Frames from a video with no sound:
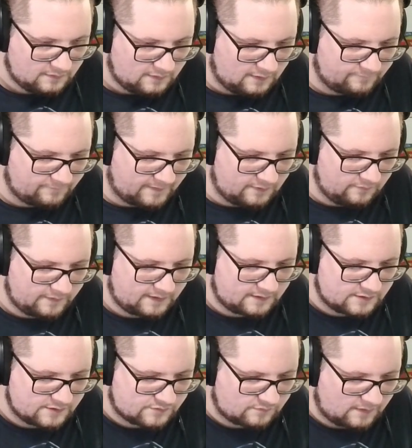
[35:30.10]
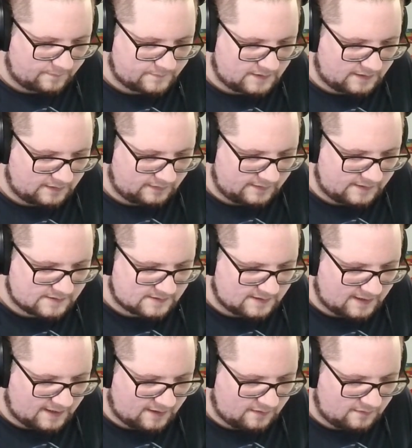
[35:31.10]
If I don't get disrupted, at least
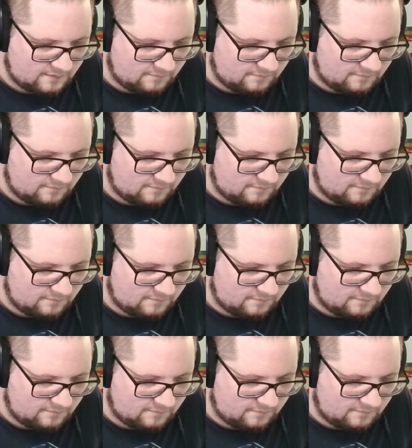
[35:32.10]
then